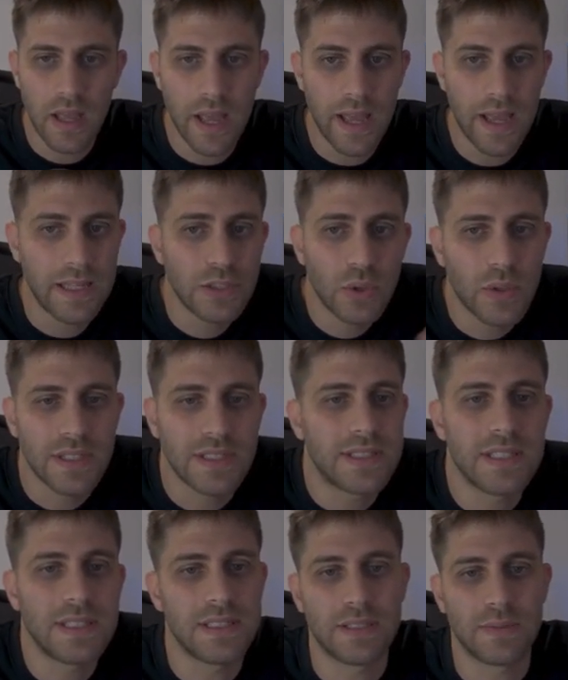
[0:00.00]
As you can
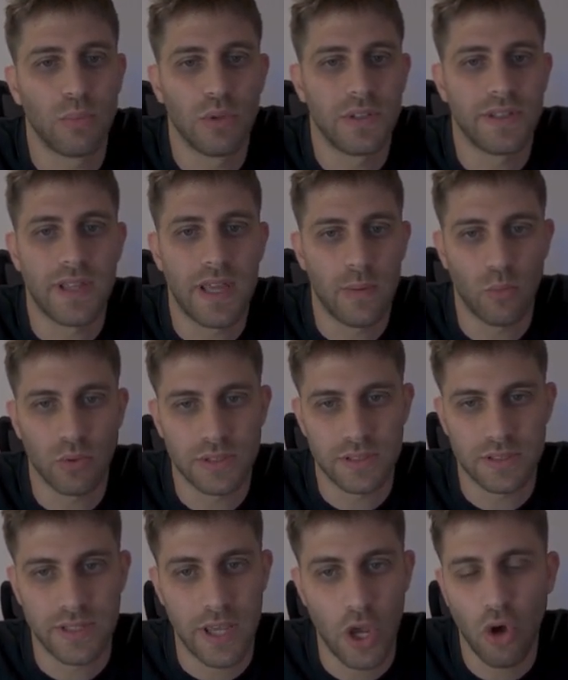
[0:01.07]
see, this bullet game
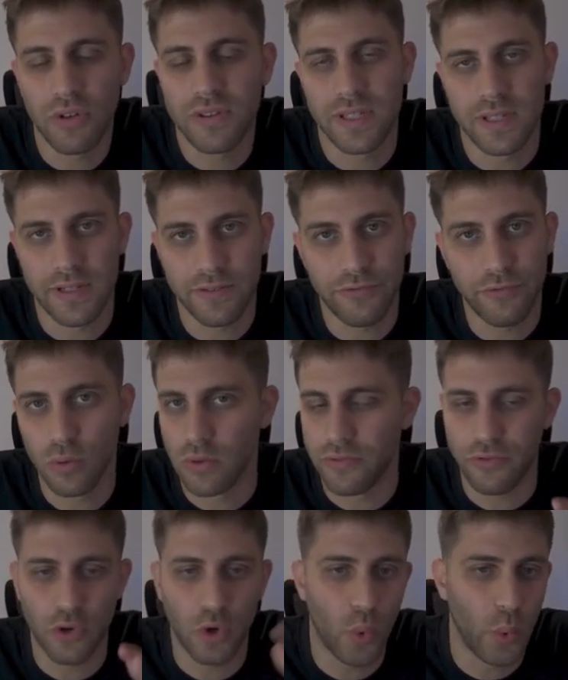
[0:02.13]
was chaotic, full
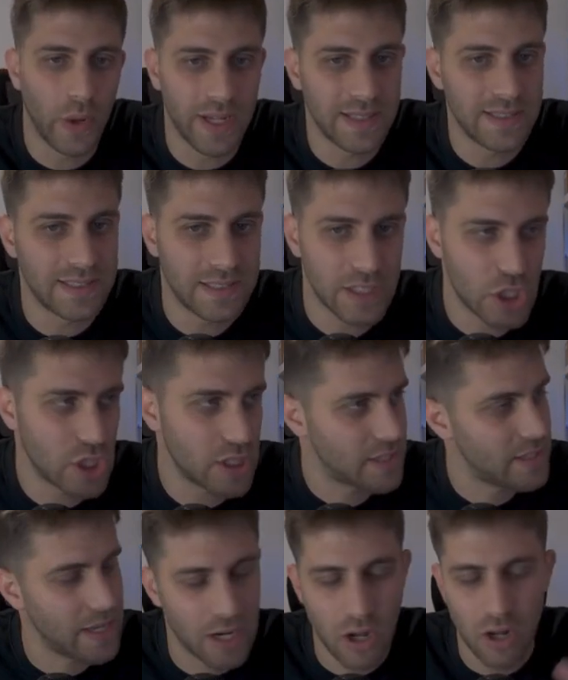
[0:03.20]
of quick
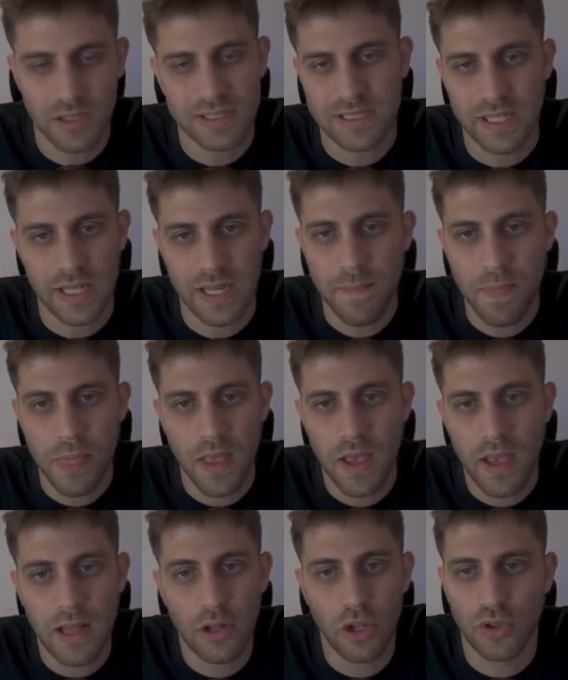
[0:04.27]
decisions, and honestly,
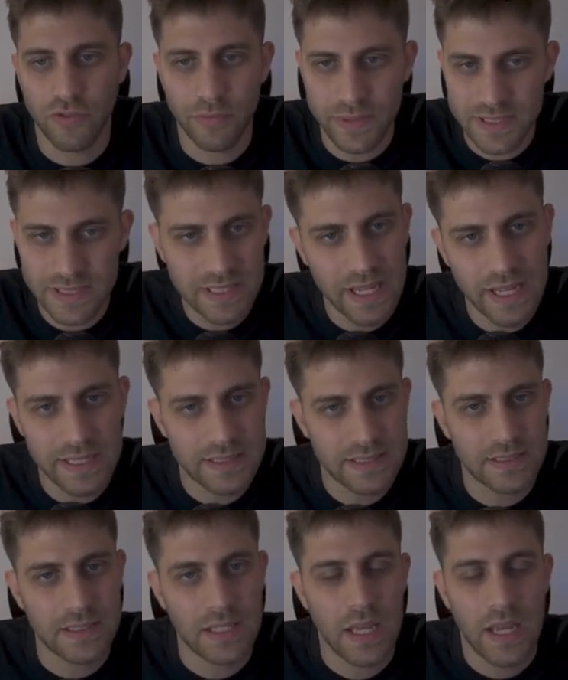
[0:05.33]
a lot of
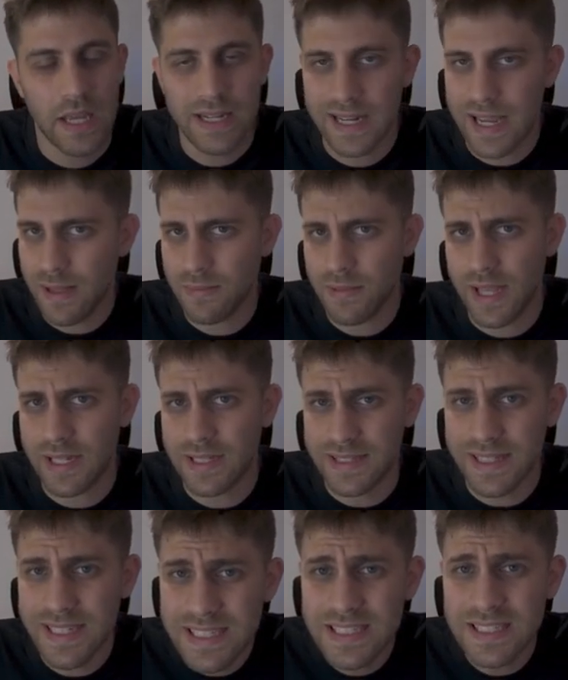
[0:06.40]
mistakes. In game like
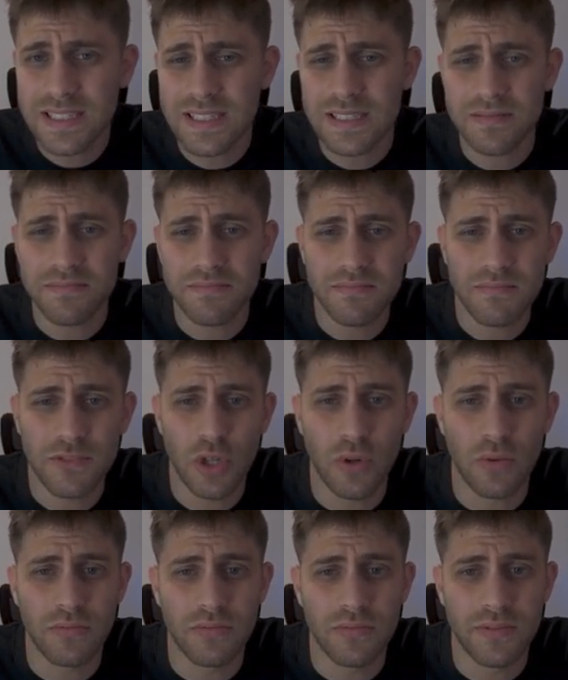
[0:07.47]
this, you
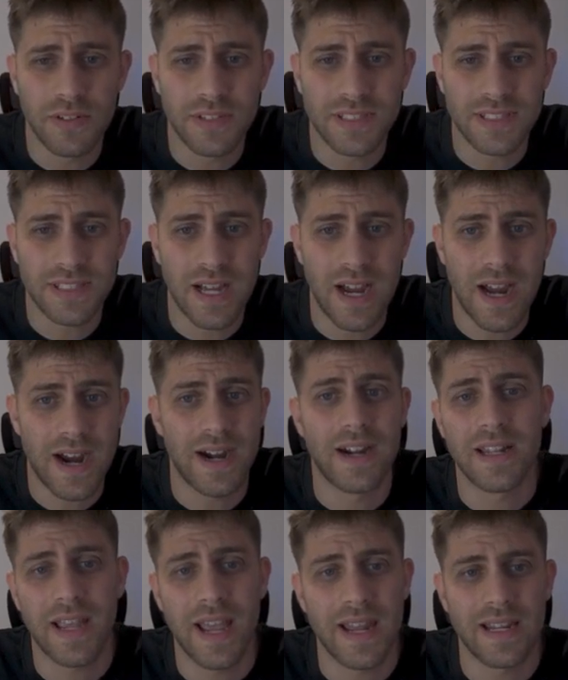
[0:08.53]
know, there's
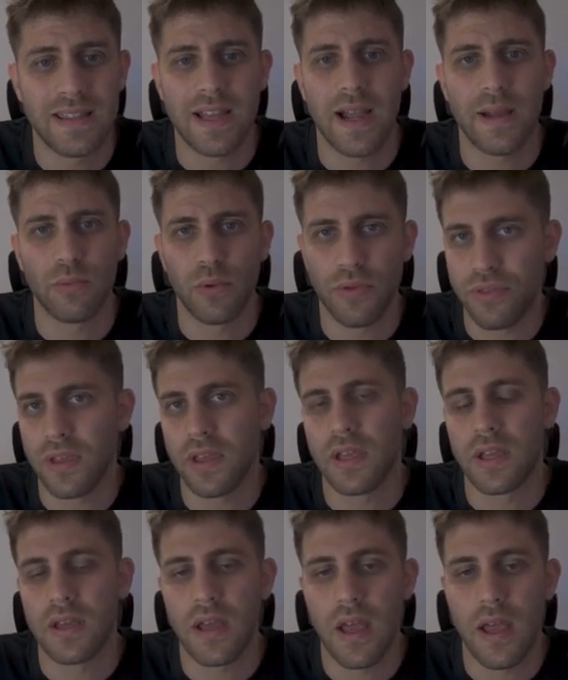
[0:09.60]
hardly any time to
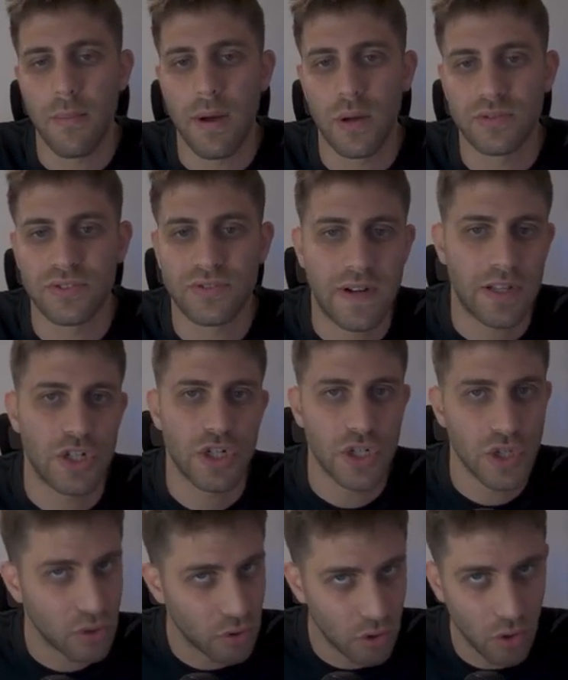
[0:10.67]
think about strategy
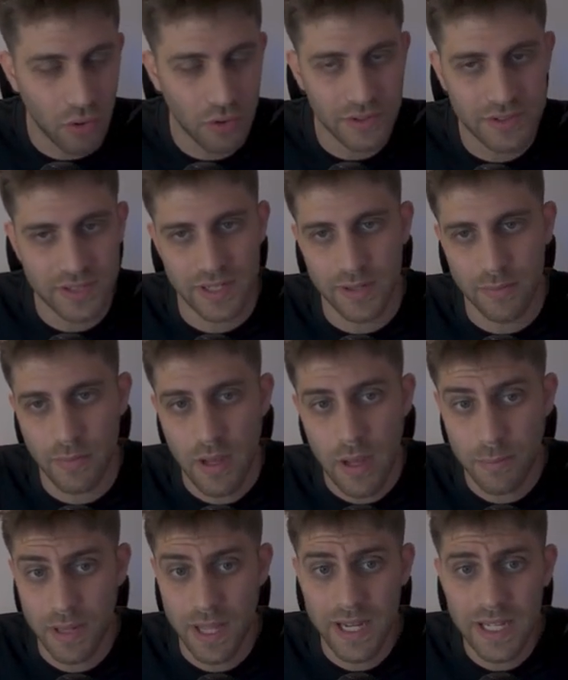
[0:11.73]
or long-term
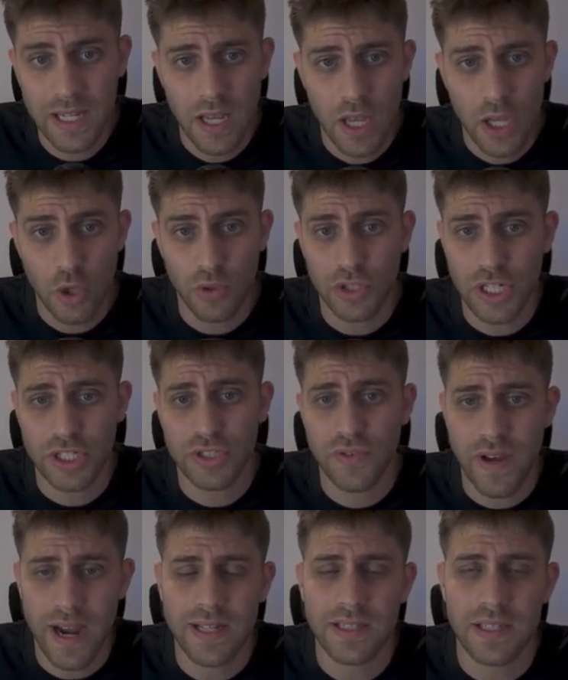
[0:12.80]
planning. You're just
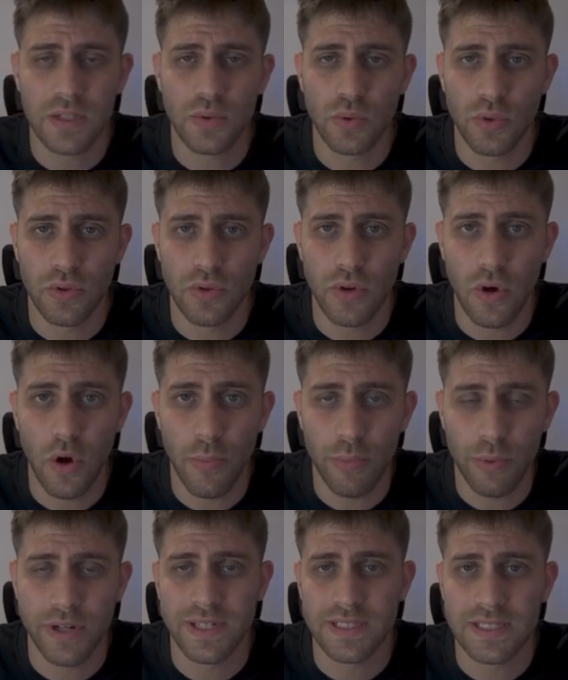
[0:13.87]
reacting to your
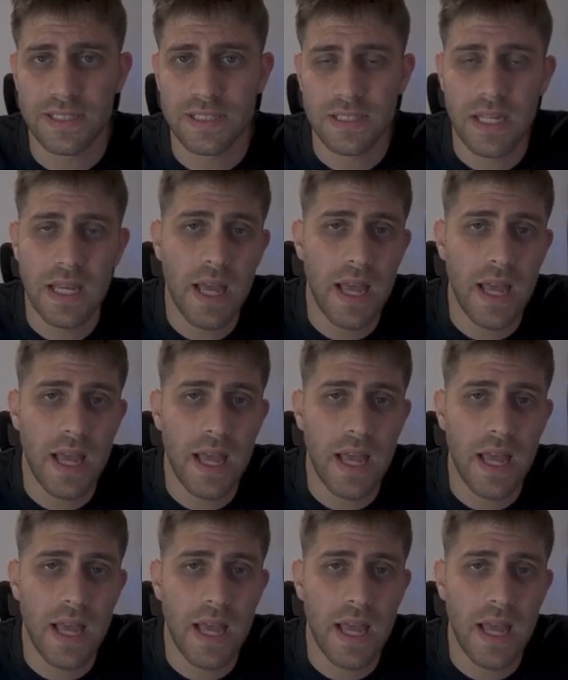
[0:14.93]
opponent's